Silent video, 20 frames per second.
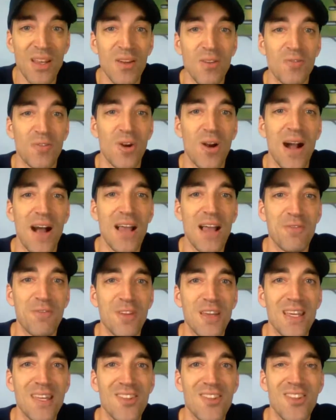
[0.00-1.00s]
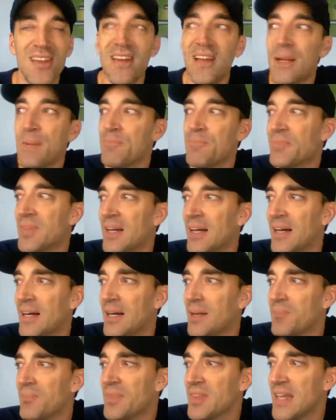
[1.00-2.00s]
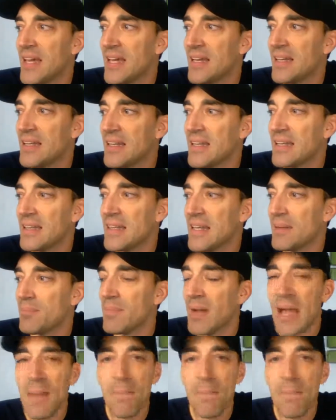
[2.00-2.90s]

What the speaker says: for high fees, then my